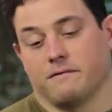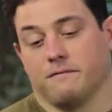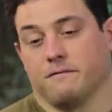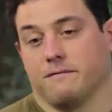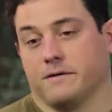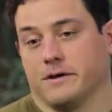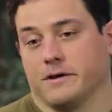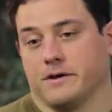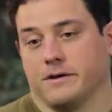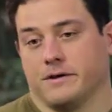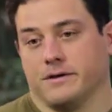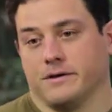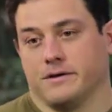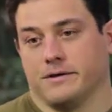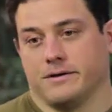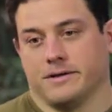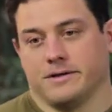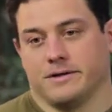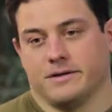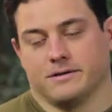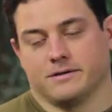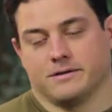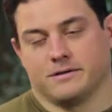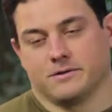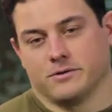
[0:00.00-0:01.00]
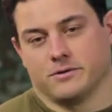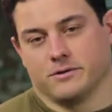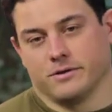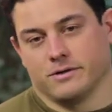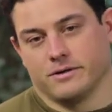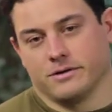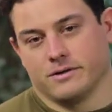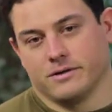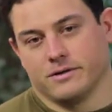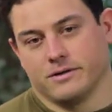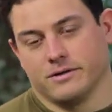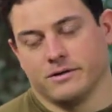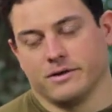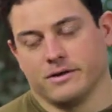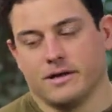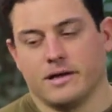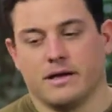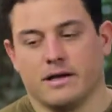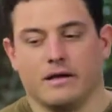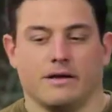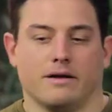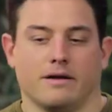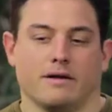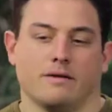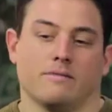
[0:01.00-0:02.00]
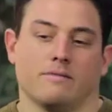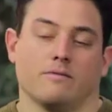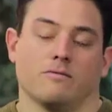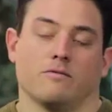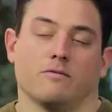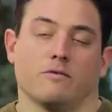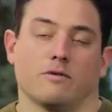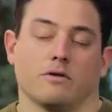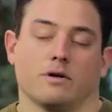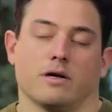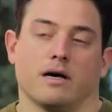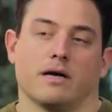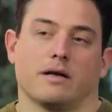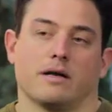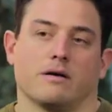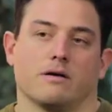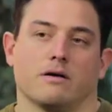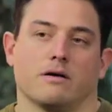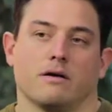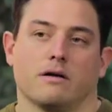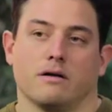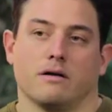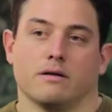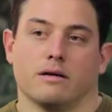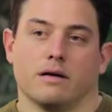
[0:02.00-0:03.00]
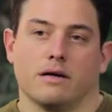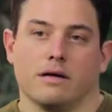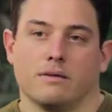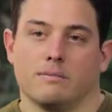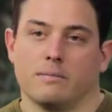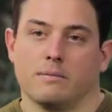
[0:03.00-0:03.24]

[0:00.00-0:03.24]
fill and soil that were not at all a